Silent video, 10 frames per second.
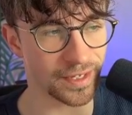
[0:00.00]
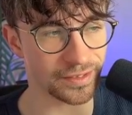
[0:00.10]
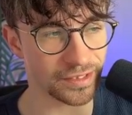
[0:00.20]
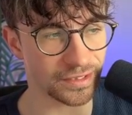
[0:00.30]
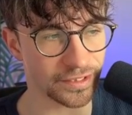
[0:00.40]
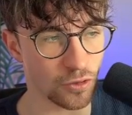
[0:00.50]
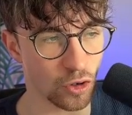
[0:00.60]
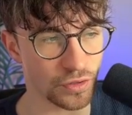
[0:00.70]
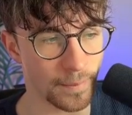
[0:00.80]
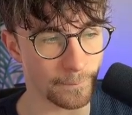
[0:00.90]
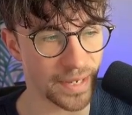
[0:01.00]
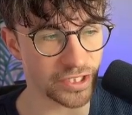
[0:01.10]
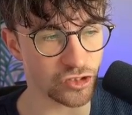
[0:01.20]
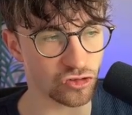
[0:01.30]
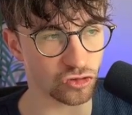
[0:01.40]
and click on
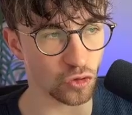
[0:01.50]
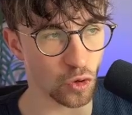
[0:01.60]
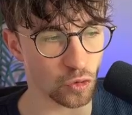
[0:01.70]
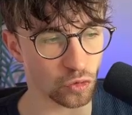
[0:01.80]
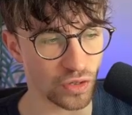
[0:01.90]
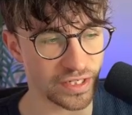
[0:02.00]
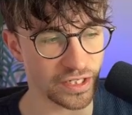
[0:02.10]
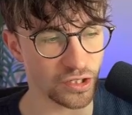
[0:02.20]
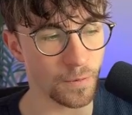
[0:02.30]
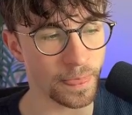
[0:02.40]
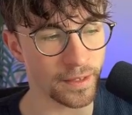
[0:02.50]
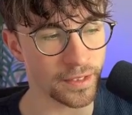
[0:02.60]
Manage Store right here.